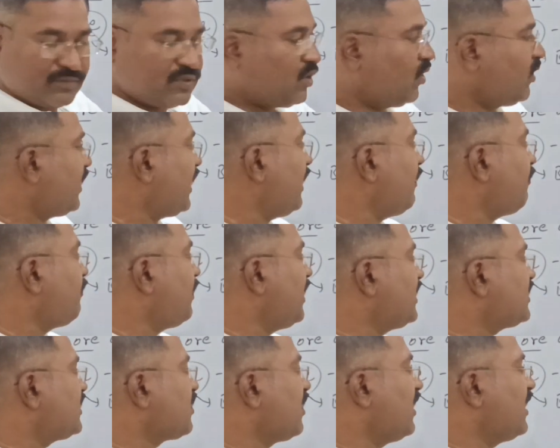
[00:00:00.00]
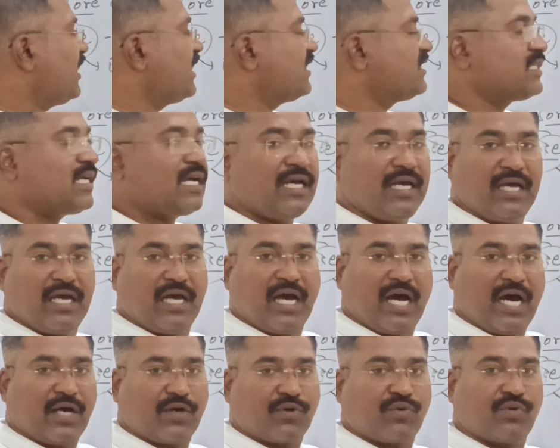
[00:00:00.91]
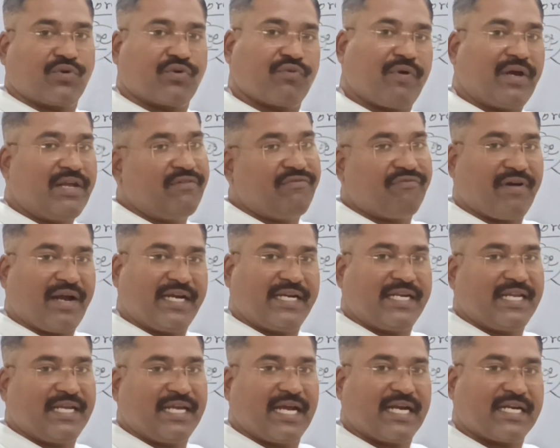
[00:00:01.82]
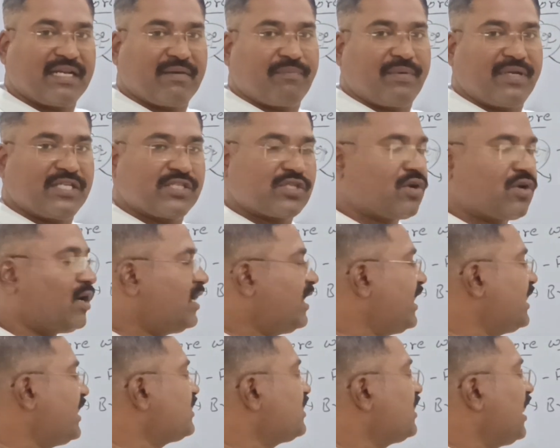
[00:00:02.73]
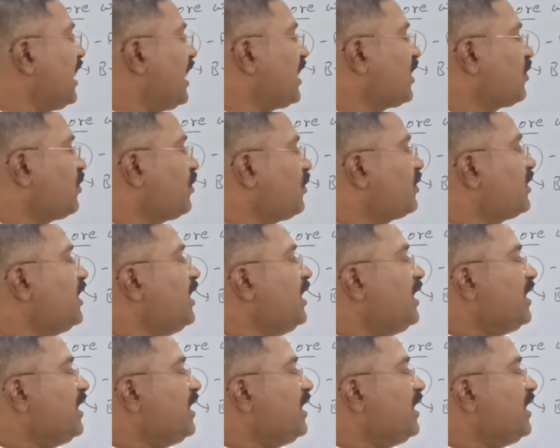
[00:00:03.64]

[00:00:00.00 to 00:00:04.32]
Okay, place called as a Arcot, while fighting at a place called as Arcot.